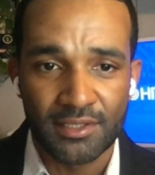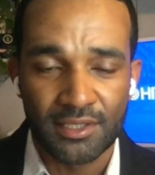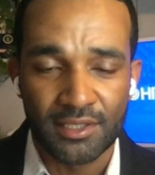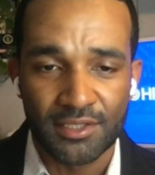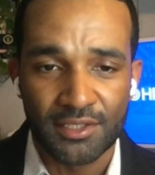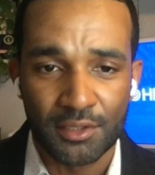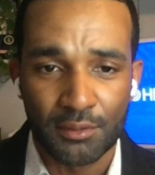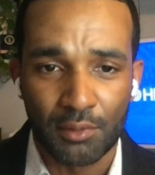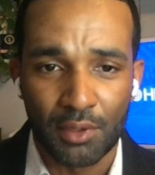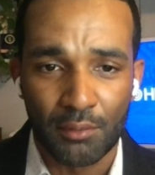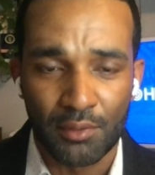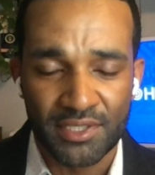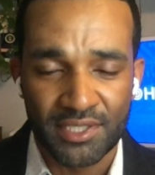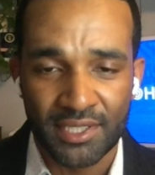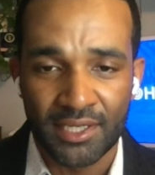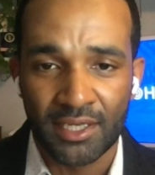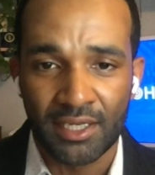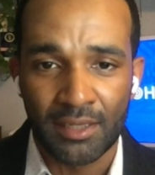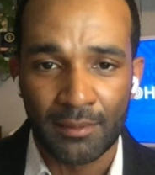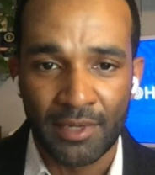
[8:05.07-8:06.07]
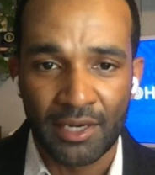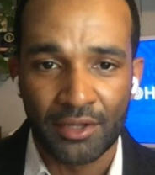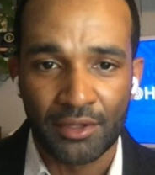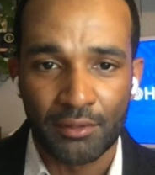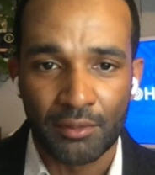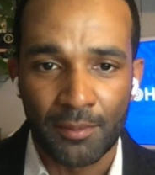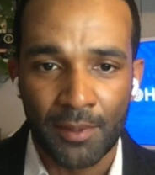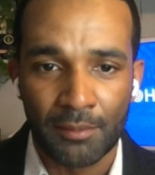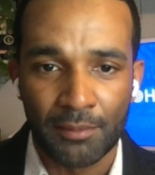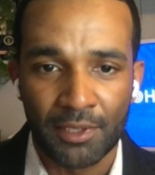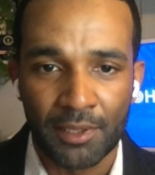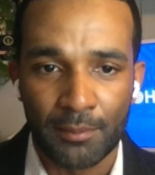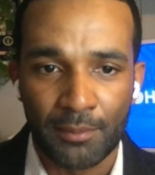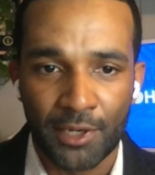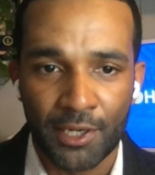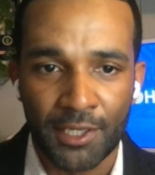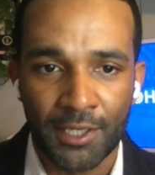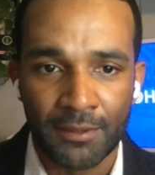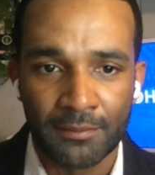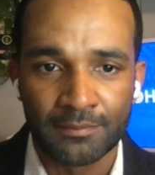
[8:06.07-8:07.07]
to, to what we're seeing come out of the Republican
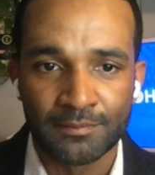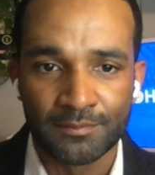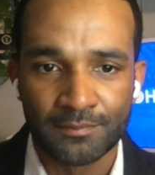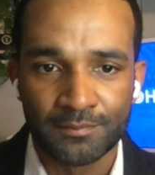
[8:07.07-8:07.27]
Party.